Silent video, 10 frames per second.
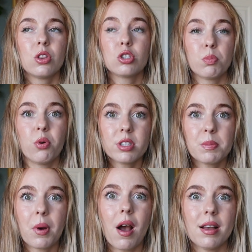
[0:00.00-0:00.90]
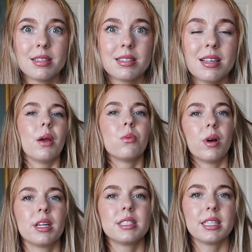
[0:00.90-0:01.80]
the sports bras. I
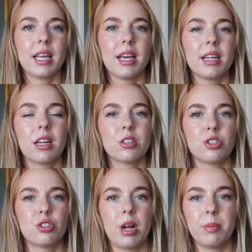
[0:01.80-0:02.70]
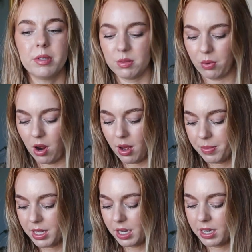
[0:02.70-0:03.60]
wanted to get a strapless
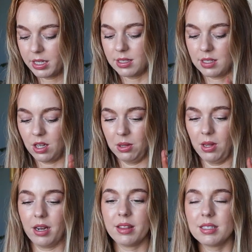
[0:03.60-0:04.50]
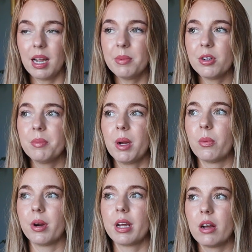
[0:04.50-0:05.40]
bra because a lot of the time during my
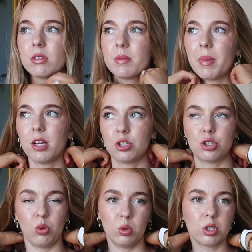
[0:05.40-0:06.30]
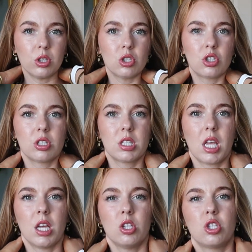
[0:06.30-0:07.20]
workouts, my shoulders just
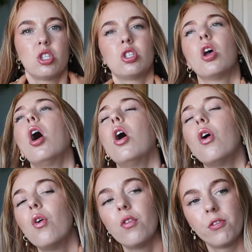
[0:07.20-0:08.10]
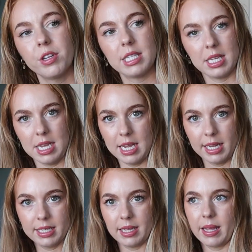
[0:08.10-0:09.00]
get so
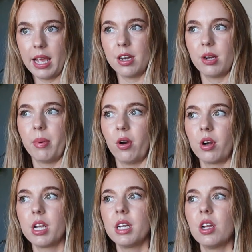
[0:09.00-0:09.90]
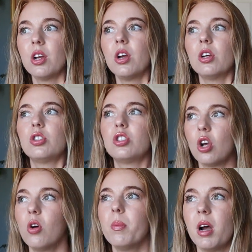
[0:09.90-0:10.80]
fatigued and they end up hurting
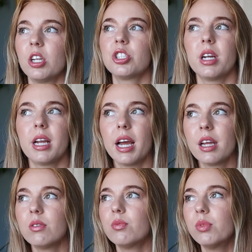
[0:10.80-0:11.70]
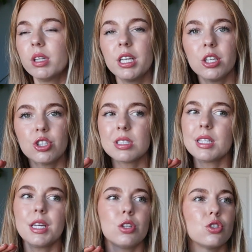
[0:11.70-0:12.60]
so much. And I really just
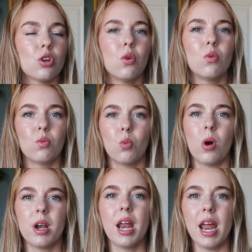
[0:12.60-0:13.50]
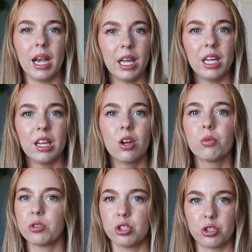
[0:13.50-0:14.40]
like don't want any
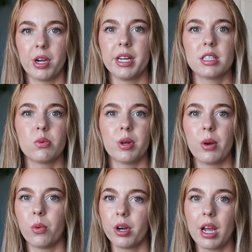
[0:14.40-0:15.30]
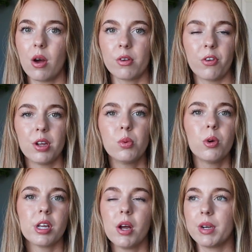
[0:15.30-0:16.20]
restraints when I work out. If I could
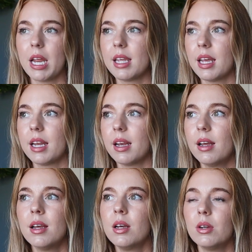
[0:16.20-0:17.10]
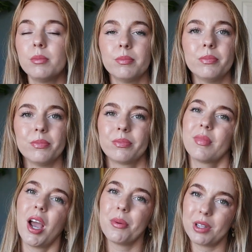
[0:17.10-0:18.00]
work out naked,
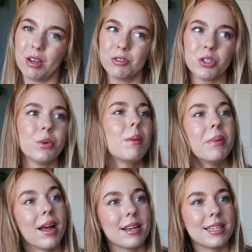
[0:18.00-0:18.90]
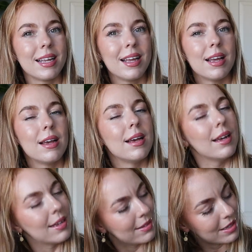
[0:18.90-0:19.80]
I would love to. But,
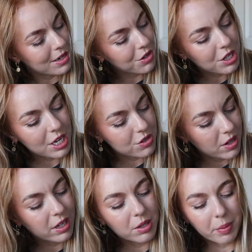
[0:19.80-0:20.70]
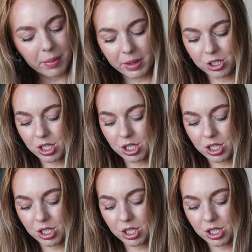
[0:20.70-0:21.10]
you know, you can't do that in a public